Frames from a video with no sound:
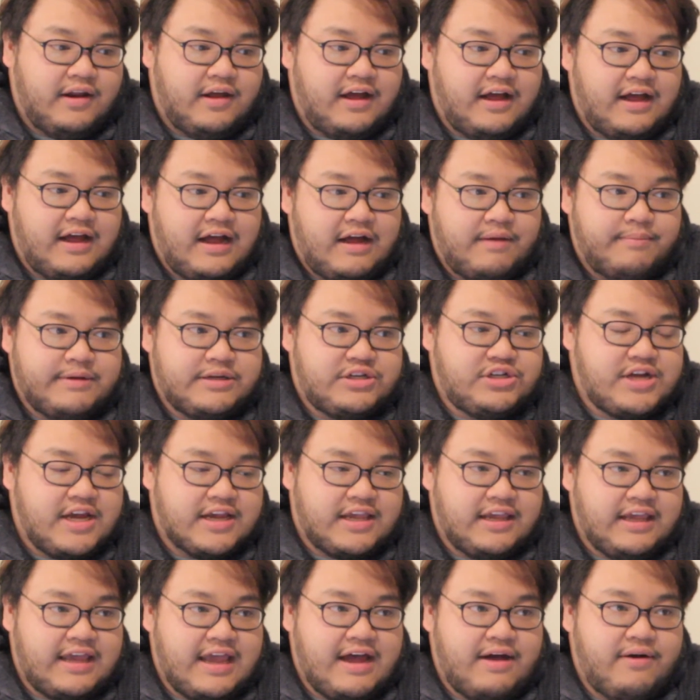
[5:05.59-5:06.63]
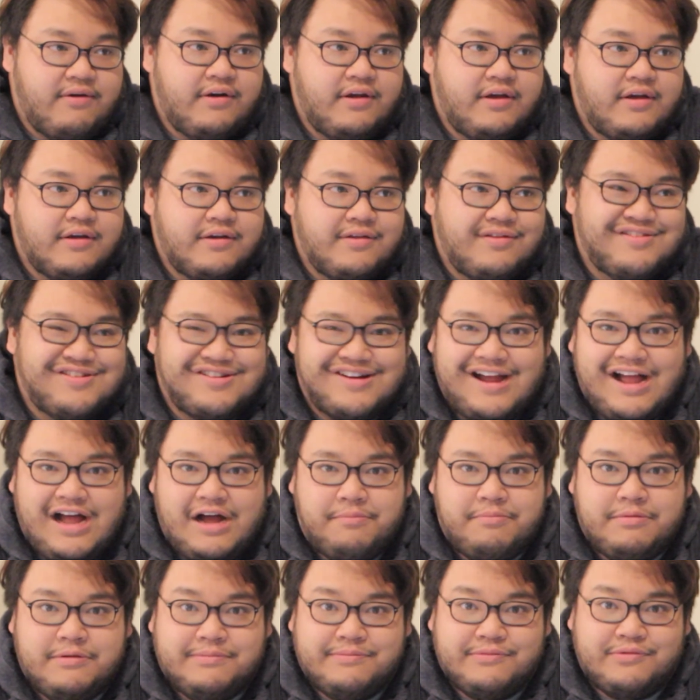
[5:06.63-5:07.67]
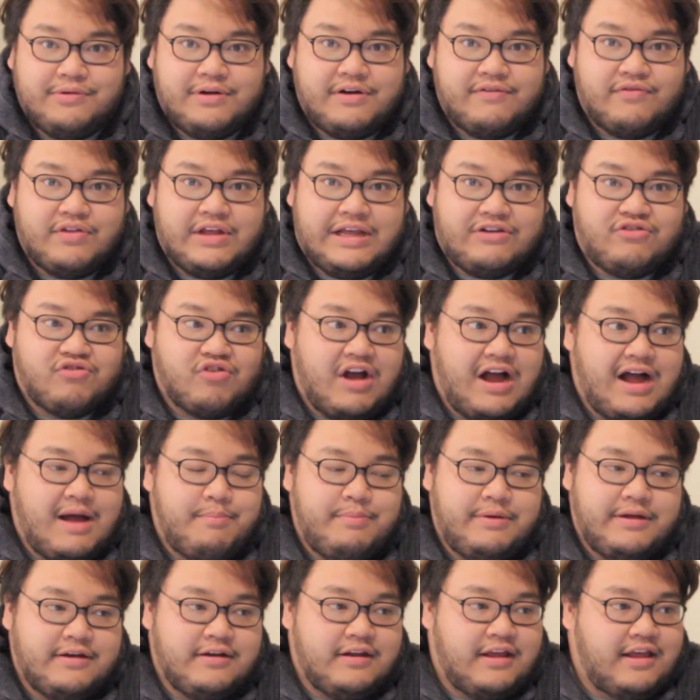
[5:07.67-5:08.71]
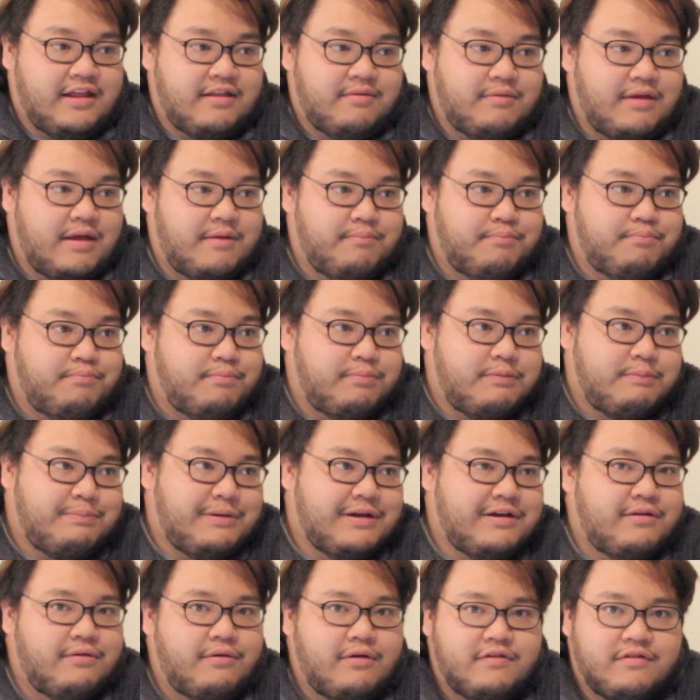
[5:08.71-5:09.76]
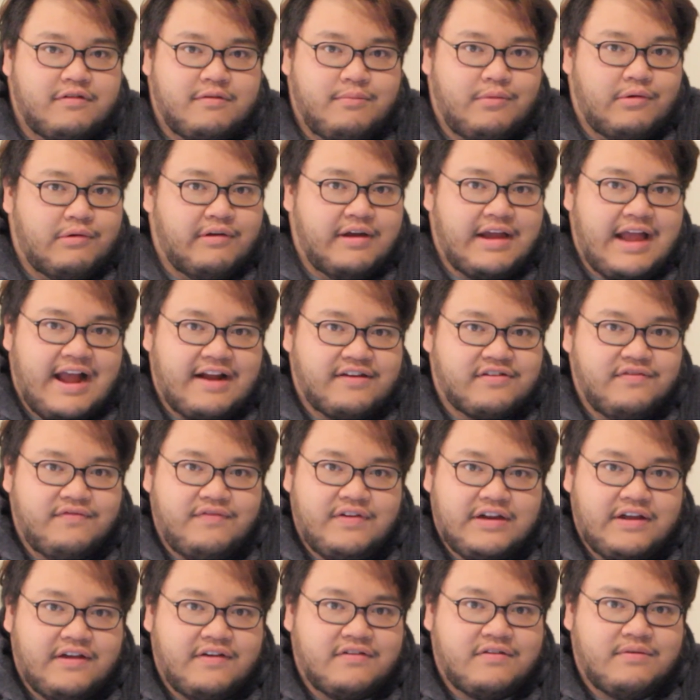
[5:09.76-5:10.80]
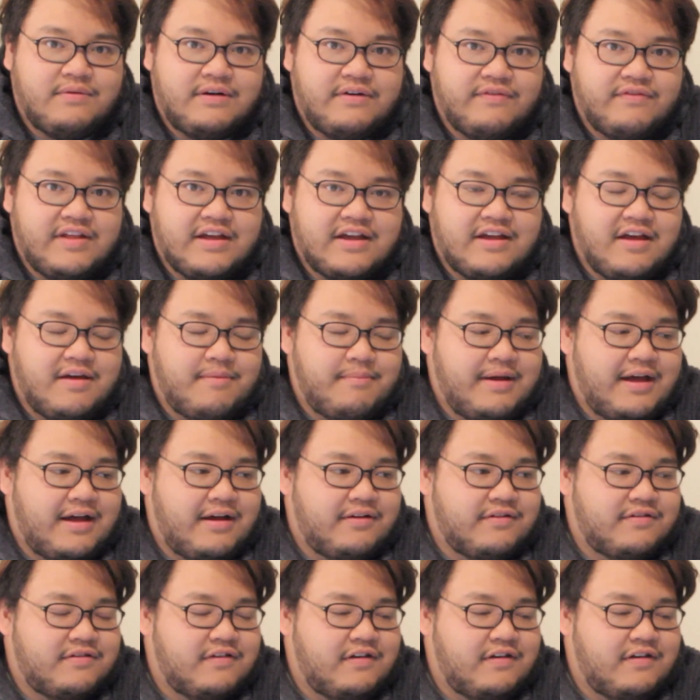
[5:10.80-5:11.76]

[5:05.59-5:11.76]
I'll be checking out their albums whenever they drop and be doing some more reaction videos to whenever they come out.